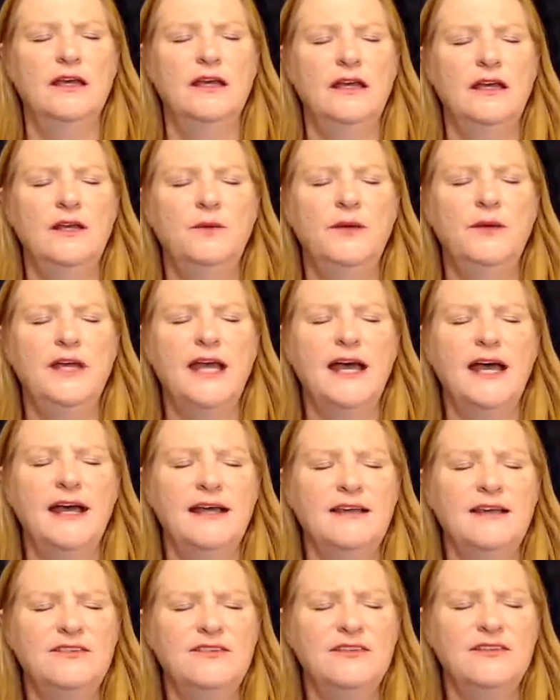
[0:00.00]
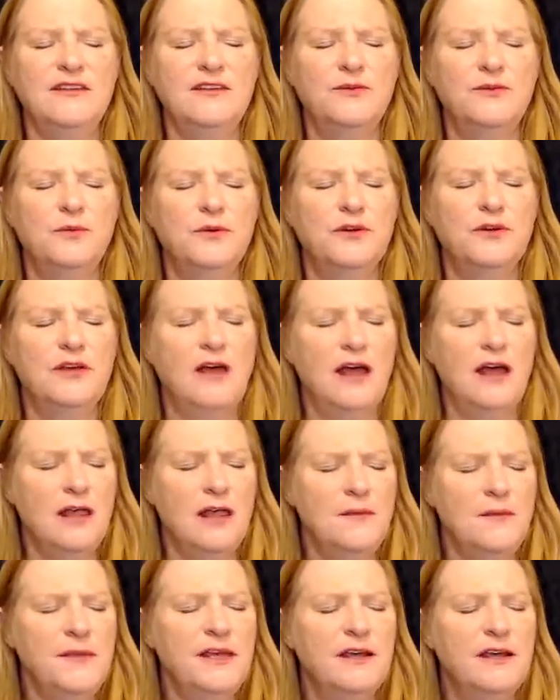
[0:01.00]
And we ask as we're
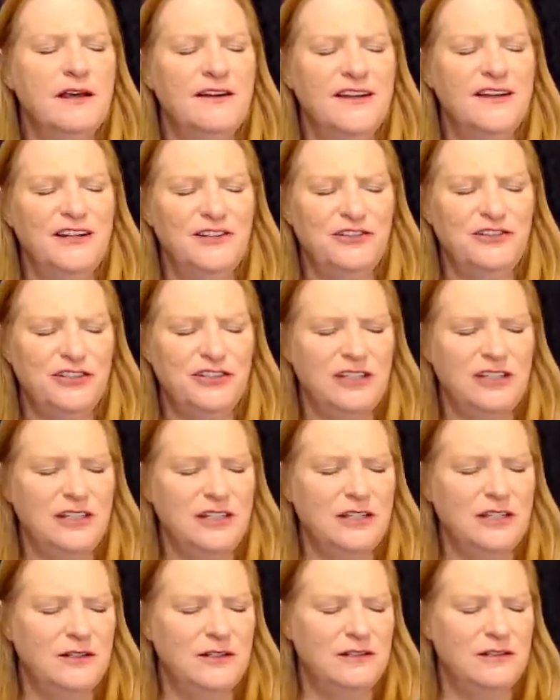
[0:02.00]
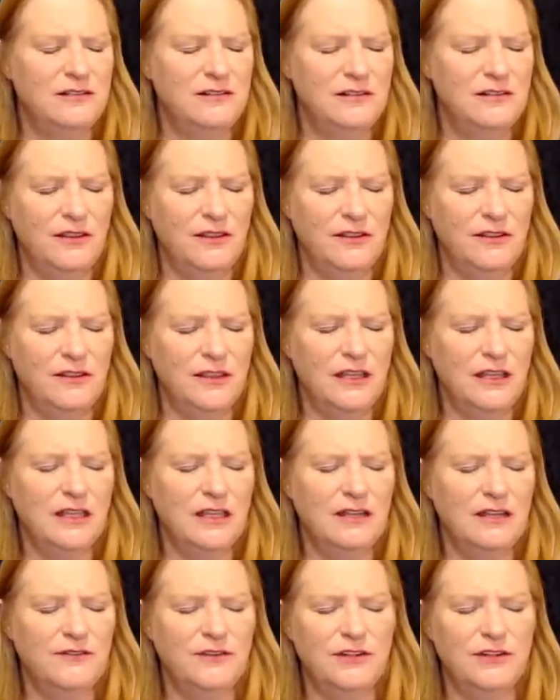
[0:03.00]
calming our energy and
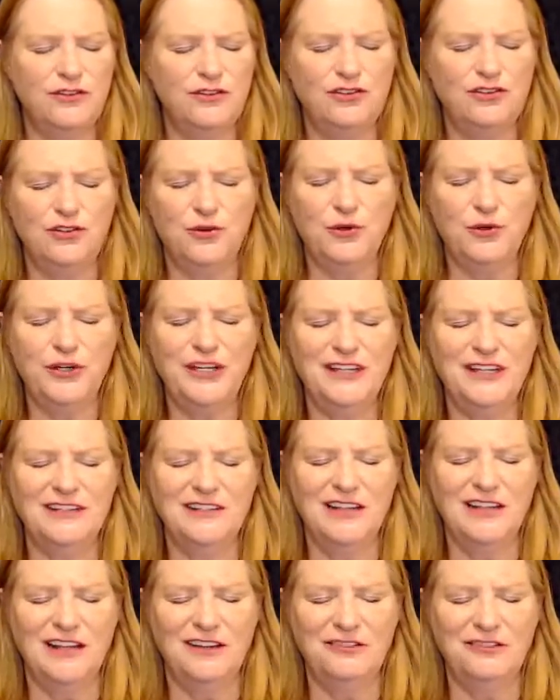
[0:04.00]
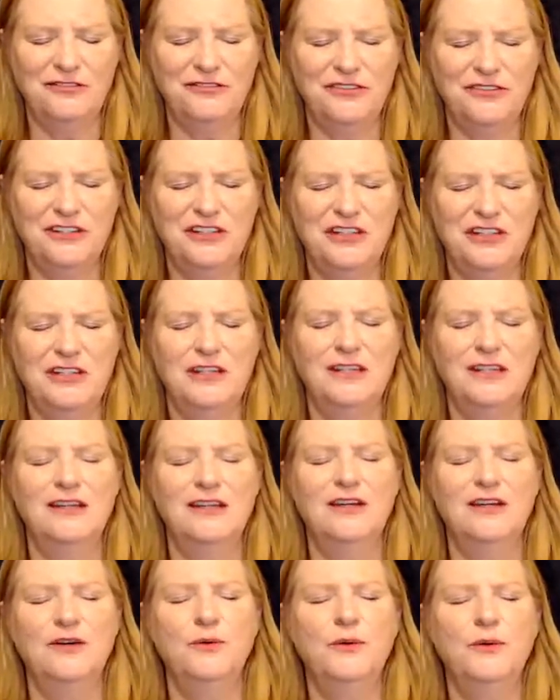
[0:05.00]
thinking of this joy and love,
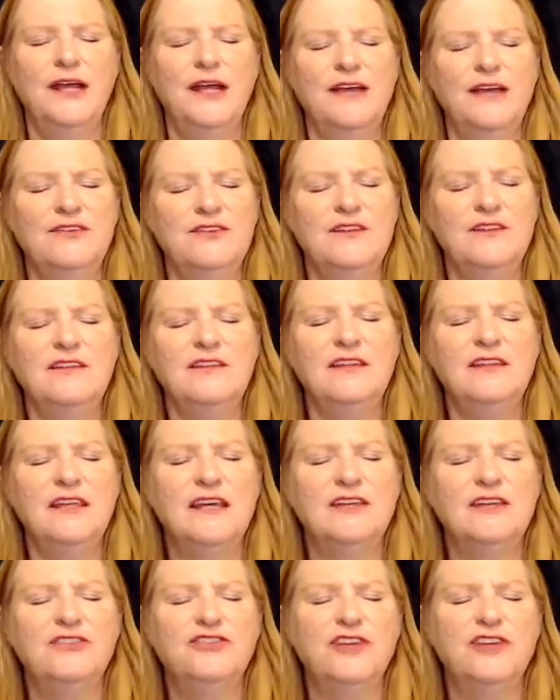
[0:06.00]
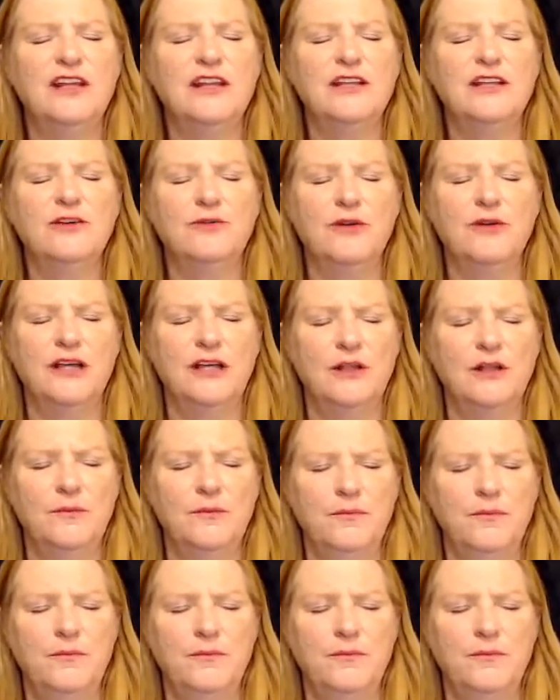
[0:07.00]
we ask that the angelic realm